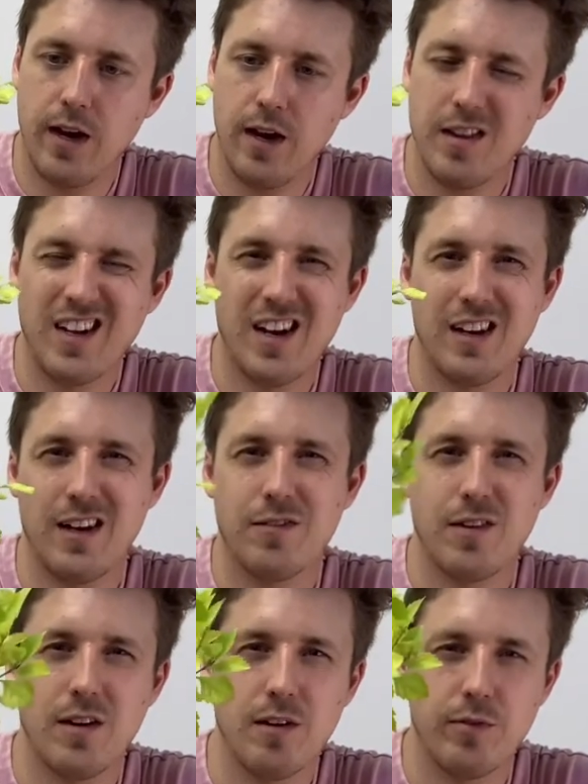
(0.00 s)
I think I left
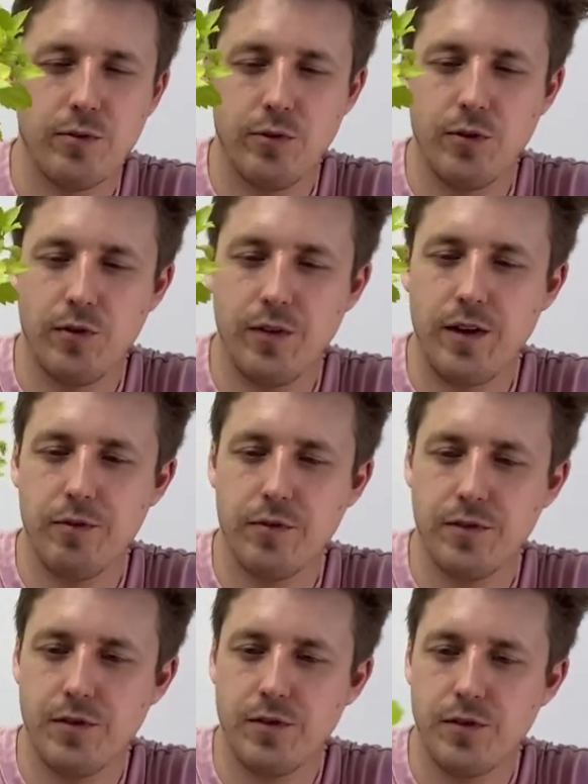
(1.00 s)
enough root on there for it
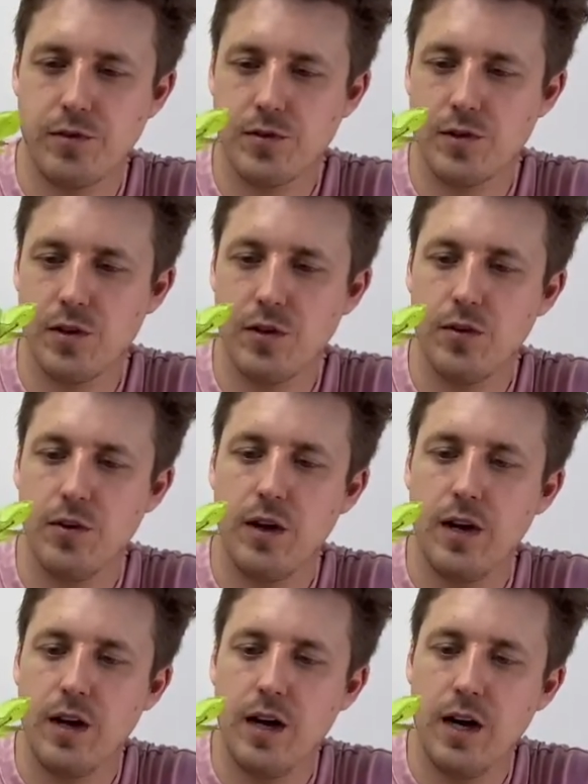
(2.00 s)
to do so.
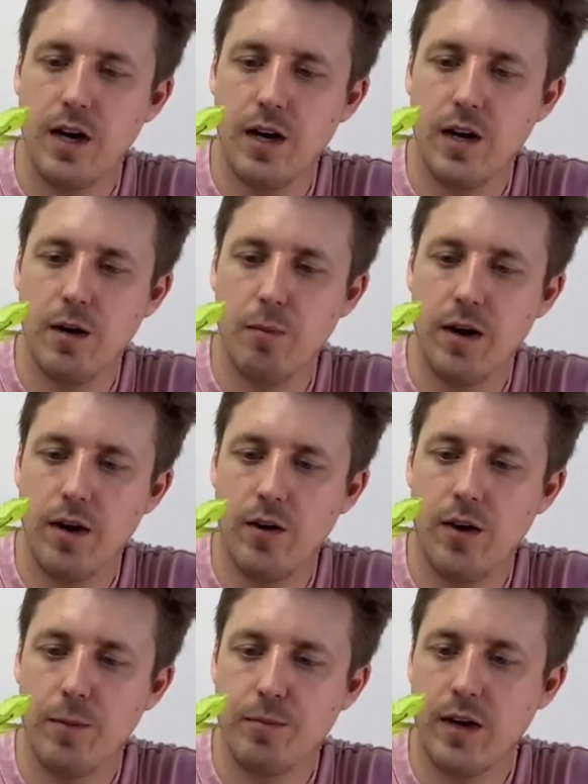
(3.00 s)
And
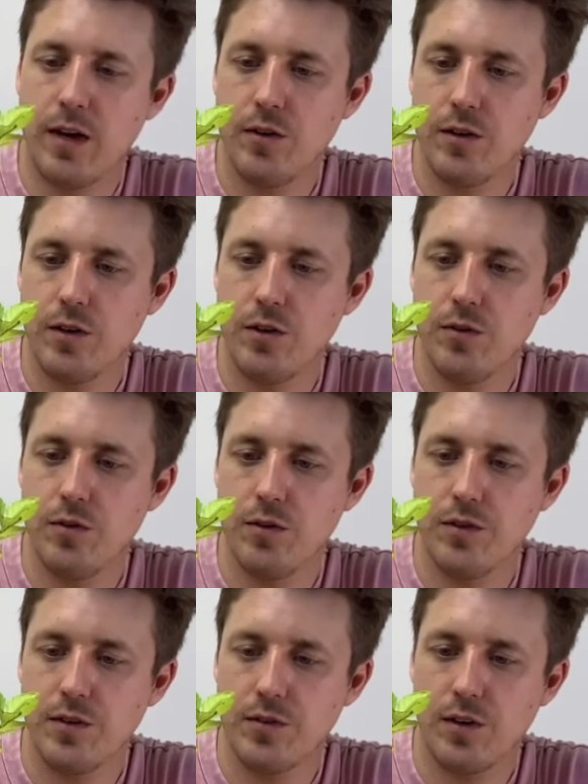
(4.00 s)
I'll update you on
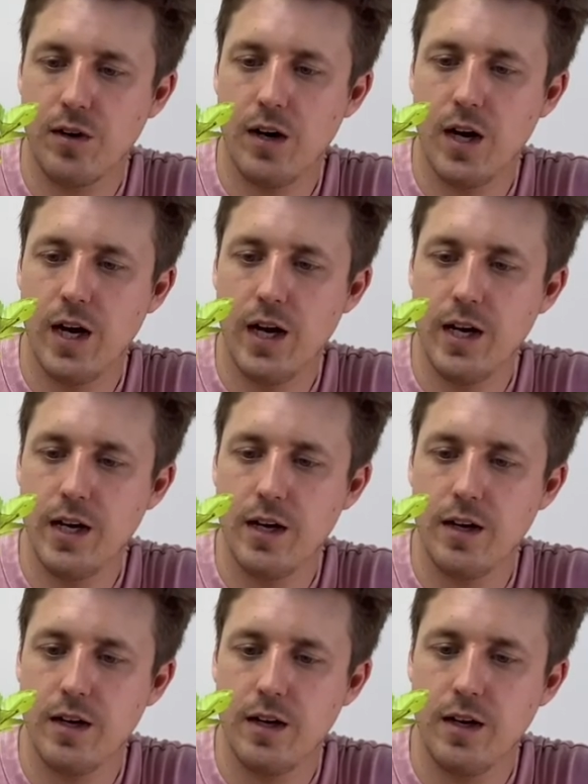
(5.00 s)
this guy
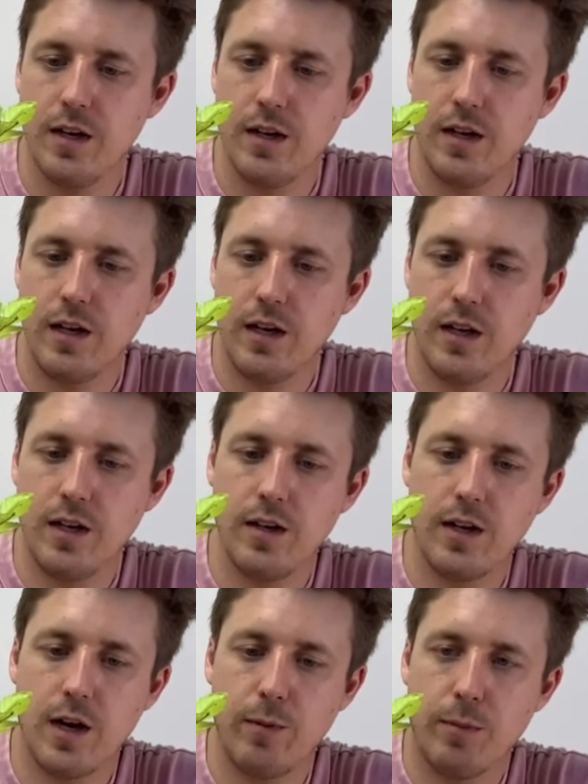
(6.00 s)
in the
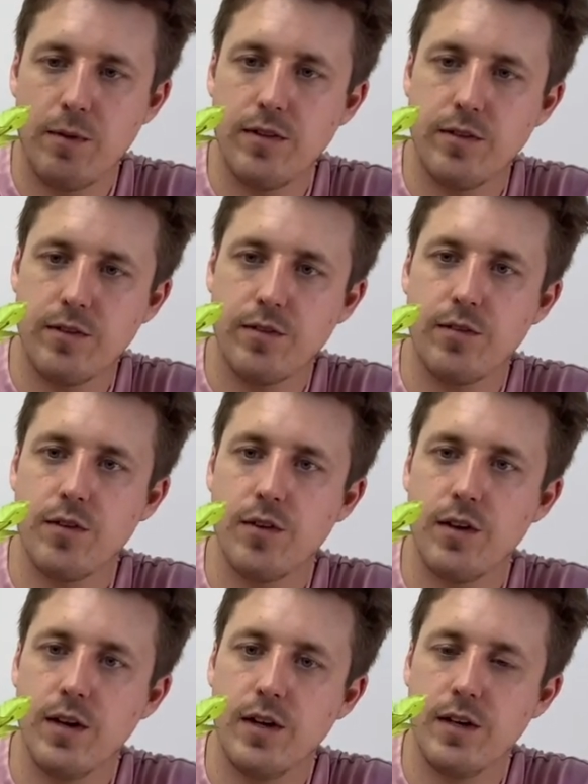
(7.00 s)
coming months.
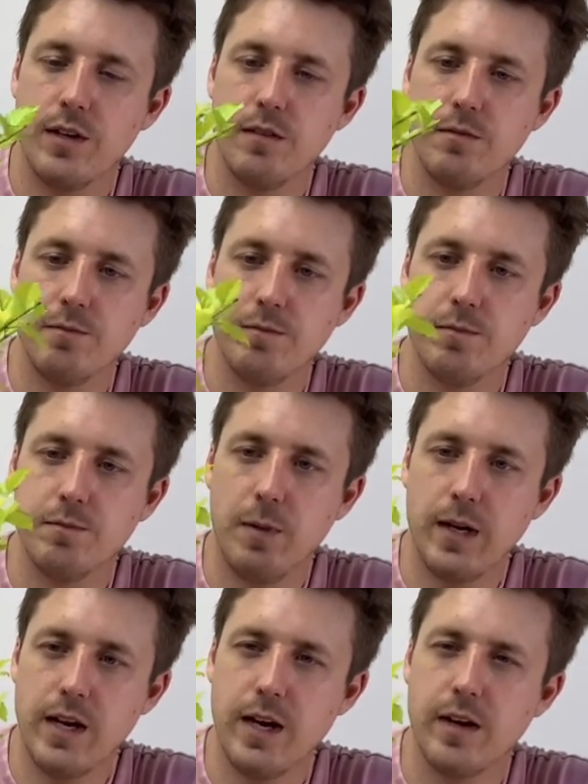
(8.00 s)
But
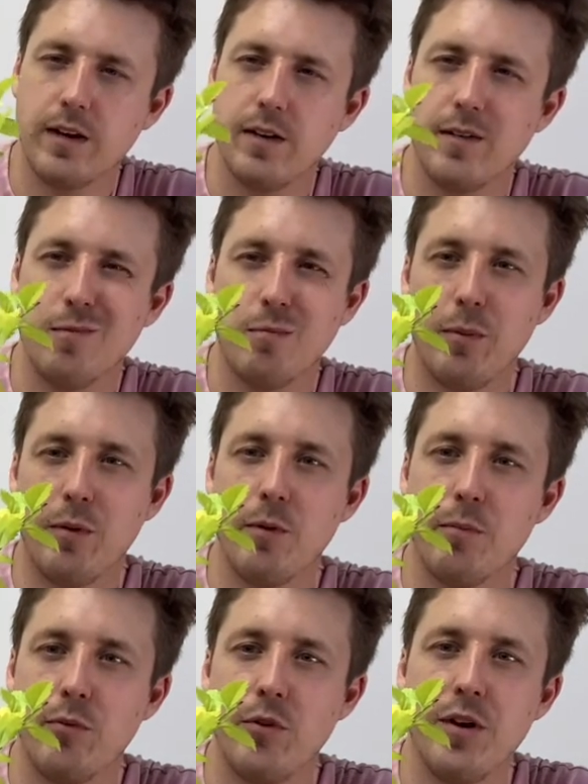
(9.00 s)
yeah, probably won't
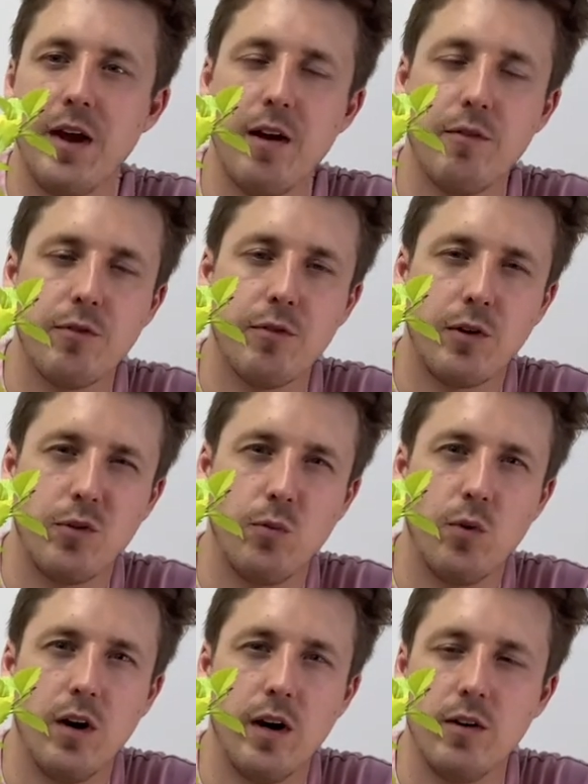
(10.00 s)
prune it now for a good
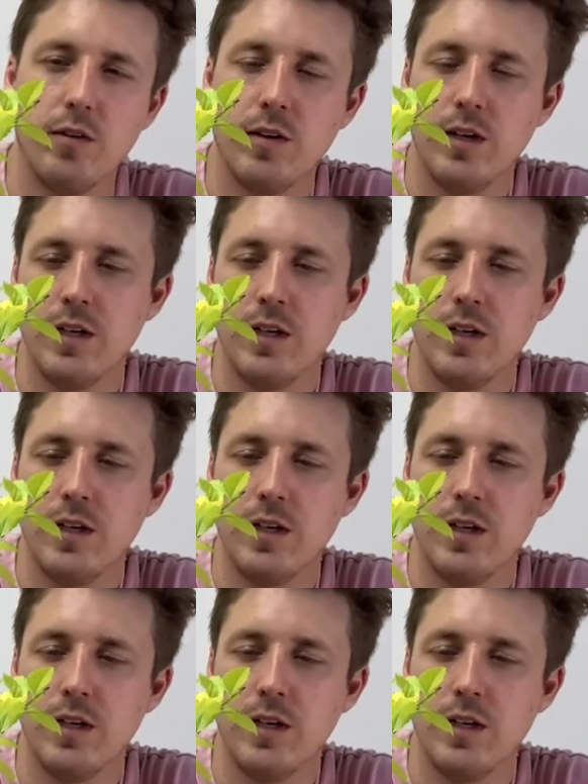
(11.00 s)
while.